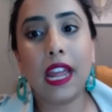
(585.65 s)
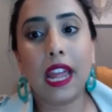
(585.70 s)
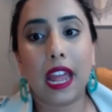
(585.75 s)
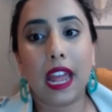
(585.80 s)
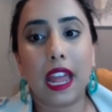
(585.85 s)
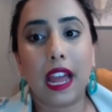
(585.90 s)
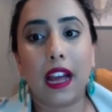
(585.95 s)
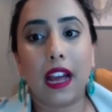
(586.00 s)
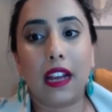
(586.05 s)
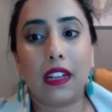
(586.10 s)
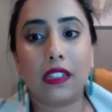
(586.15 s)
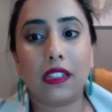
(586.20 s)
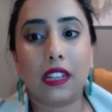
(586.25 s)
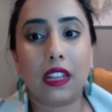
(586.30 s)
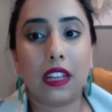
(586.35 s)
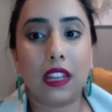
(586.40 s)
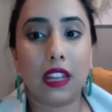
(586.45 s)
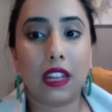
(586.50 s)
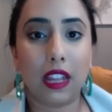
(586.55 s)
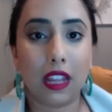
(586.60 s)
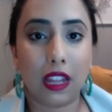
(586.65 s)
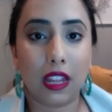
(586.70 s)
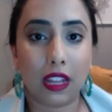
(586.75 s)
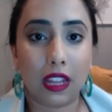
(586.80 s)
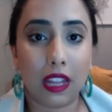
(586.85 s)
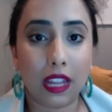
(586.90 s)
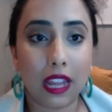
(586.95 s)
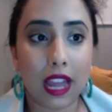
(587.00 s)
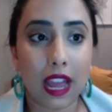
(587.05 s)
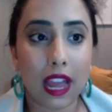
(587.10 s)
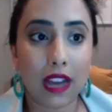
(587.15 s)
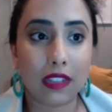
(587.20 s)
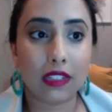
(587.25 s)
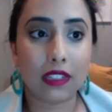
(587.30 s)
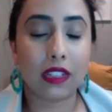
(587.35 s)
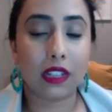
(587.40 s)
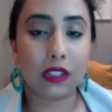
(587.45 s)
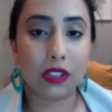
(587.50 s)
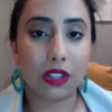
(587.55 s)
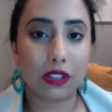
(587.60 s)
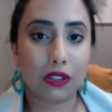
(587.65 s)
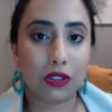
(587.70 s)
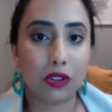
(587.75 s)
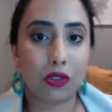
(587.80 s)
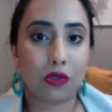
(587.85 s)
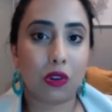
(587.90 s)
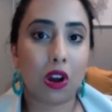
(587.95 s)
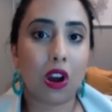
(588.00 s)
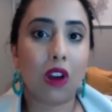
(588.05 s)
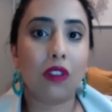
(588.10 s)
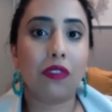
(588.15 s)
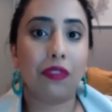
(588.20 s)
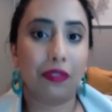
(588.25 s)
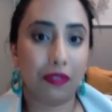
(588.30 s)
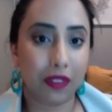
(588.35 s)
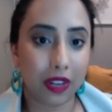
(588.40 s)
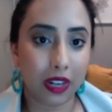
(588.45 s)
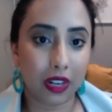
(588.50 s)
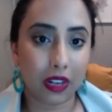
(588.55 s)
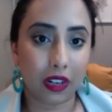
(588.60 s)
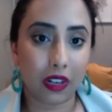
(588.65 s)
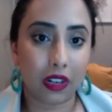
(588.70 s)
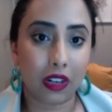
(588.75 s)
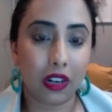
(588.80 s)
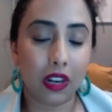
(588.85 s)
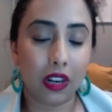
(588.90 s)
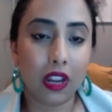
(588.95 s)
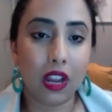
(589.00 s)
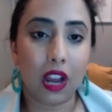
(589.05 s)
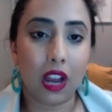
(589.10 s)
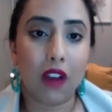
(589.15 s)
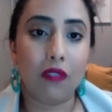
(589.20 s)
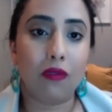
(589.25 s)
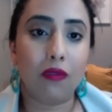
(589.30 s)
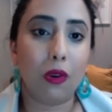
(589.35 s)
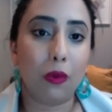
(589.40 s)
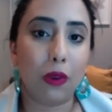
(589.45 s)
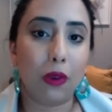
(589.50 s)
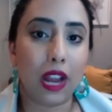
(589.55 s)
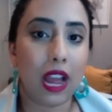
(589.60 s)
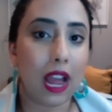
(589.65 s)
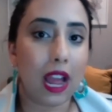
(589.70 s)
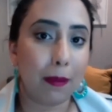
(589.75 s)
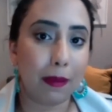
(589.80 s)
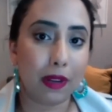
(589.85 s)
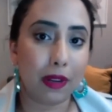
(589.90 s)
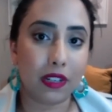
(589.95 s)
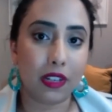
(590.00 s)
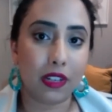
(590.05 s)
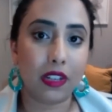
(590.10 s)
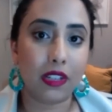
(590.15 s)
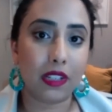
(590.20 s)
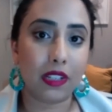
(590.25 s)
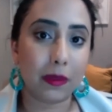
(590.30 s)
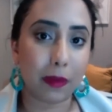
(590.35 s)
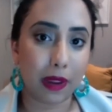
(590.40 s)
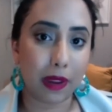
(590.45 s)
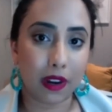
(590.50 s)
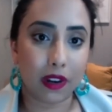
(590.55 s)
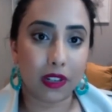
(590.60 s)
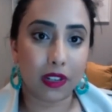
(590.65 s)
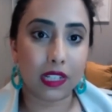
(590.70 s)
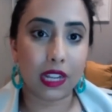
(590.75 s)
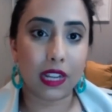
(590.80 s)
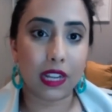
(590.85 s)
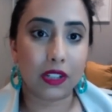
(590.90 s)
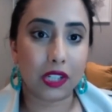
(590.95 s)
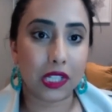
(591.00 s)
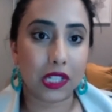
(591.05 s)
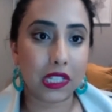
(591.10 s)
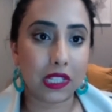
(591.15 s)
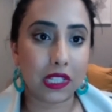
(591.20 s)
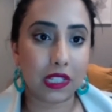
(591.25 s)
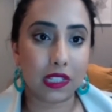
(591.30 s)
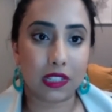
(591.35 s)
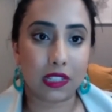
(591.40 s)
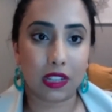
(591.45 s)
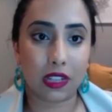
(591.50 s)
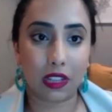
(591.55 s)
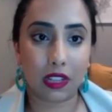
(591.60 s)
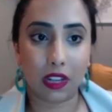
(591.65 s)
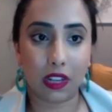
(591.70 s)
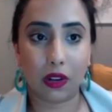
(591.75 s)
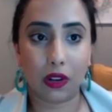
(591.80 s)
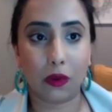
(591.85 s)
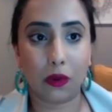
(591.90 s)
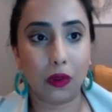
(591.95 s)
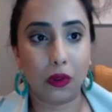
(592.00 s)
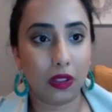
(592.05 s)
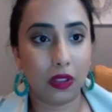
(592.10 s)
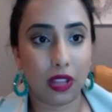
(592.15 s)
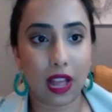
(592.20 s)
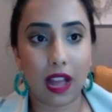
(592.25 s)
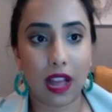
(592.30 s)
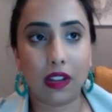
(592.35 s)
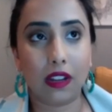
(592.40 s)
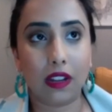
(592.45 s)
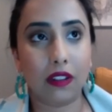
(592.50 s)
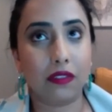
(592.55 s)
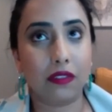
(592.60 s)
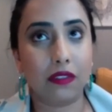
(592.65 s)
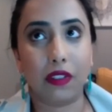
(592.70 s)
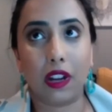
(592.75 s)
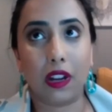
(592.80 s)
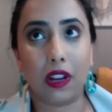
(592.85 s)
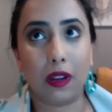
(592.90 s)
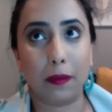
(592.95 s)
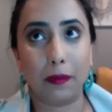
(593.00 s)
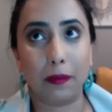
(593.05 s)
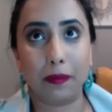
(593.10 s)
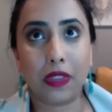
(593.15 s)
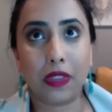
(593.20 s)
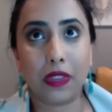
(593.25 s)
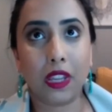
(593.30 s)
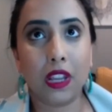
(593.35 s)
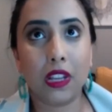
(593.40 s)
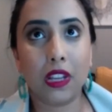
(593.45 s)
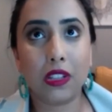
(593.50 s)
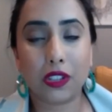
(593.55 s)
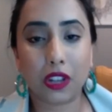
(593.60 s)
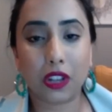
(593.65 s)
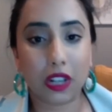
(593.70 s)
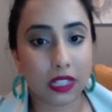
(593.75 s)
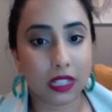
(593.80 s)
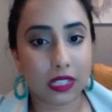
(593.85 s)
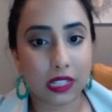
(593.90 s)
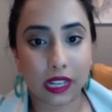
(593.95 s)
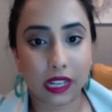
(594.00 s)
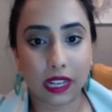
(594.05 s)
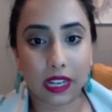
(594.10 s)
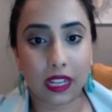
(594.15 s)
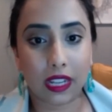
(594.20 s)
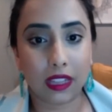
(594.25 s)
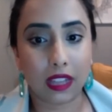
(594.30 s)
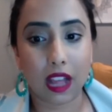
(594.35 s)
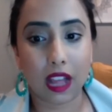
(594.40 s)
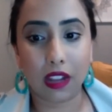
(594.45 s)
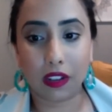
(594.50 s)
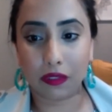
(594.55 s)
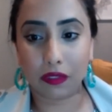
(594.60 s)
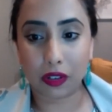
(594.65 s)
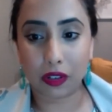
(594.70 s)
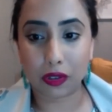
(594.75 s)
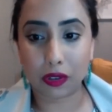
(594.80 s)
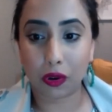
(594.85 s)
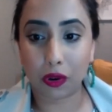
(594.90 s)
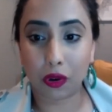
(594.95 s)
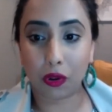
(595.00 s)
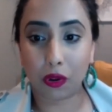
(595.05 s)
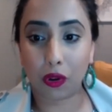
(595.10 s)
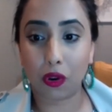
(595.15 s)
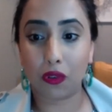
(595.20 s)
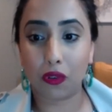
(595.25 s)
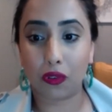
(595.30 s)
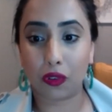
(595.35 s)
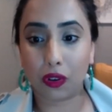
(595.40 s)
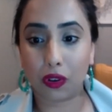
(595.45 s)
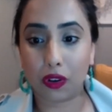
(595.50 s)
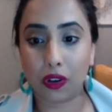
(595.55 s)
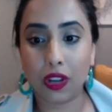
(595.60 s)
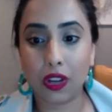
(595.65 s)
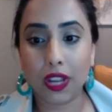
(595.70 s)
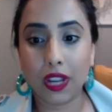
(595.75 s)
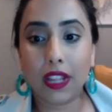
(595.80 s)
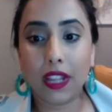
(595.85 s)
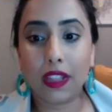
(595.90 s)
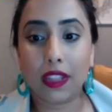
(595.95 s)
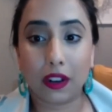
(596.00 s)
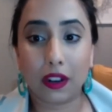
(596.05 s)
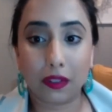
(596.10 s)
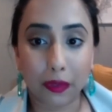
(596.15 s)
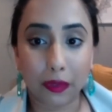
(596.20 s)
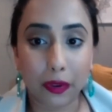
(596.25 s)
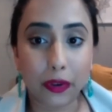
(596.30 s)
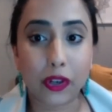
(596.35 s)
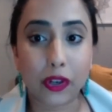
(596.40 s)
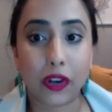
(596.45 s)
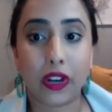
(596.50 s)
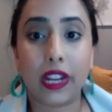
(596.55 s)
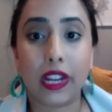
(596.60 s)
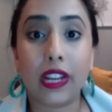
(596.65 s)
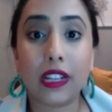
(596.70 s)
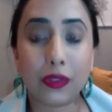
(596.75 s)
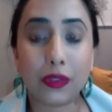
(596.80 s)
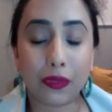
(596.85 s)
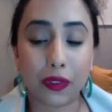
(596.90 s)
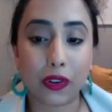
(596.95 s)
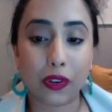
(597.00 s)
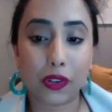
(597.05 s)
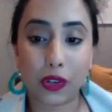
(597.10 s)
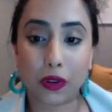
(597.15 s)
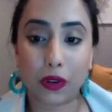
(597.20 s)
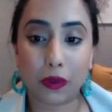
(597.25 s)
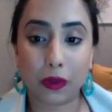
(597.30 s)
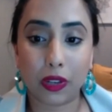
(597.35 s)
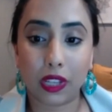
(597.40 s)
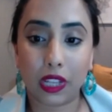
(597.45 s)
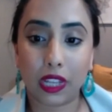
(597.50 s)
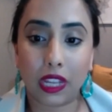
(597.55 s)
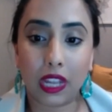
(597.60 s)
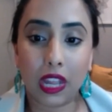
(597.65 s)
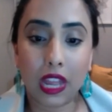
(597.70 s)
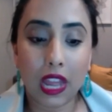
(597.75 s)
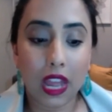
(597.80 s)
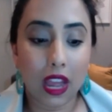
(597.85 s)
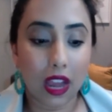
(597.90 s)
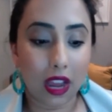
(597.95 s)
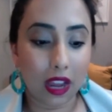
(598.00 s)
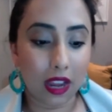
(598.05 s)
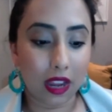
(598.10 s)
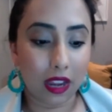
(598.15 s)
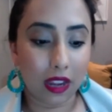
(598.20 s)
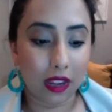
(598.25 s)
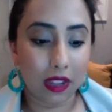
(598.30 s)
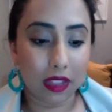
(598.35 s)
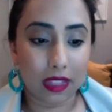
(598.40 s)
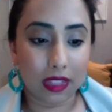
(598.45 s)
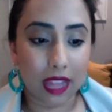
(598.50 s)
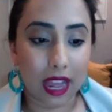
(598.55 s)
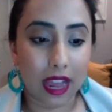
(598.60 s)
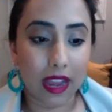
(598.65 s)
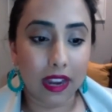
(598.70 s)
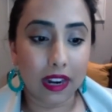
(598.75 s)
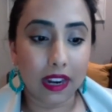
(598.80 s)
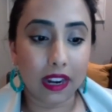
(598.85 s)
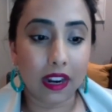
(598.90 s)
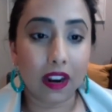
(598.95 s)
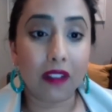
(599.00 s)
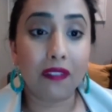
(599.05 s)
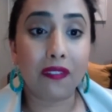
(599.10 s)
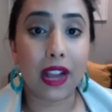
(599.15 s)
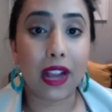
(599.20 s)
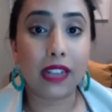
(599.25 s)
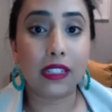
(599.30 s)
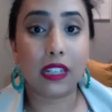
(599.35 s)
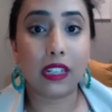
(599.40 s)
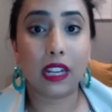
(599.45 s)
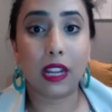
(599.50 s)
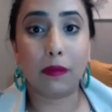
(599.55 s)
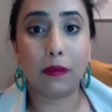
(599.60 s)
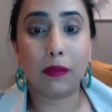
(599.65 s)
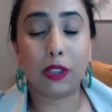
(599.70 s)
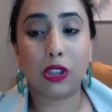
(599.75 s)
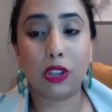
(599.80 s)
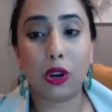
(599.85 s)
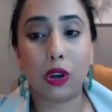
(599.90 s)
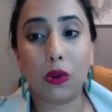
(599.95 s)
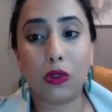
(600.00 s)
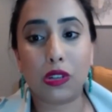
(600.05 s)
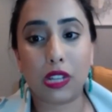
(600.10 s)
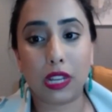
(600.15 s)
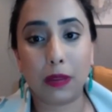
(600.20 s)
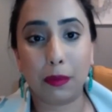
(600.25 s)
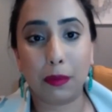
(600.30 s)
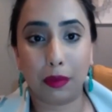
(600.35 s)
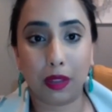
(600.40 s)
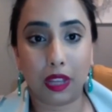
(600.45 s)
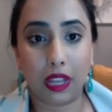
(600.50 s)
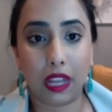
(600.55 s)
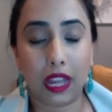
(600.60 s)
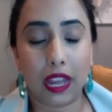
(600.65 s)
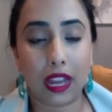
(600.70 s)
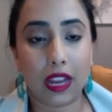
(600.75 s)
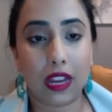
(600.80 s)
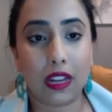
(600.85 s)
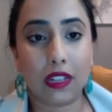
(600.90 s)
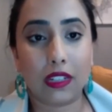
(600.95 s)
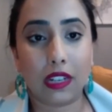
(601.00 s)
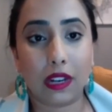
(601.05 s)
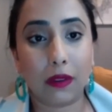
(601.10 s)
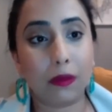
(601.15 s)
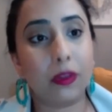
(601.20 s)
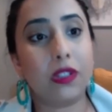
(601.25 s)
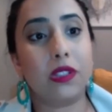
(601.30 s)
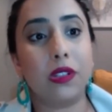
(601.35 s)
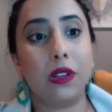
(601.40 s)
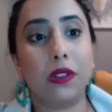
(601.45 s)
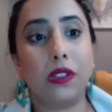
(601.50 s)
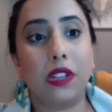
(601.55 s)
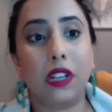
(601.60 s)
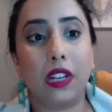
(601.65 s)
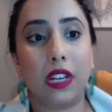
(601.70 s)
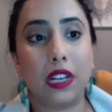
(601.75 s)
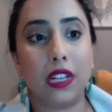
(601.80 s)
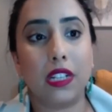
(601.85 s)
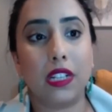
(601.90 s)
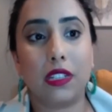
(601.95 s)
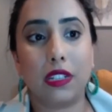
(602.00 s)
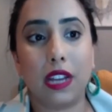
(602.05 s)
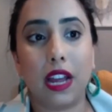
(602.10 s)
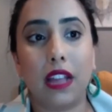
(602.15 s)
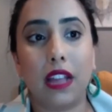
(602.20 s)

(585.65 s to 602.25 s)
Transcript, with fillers: And you know, he had such a strong fear of what would happen to his parents and just this, you know, lack of um, certainty and lack of control over their future and his future really, uh, that it affected him so deeply, and it resulted in his death,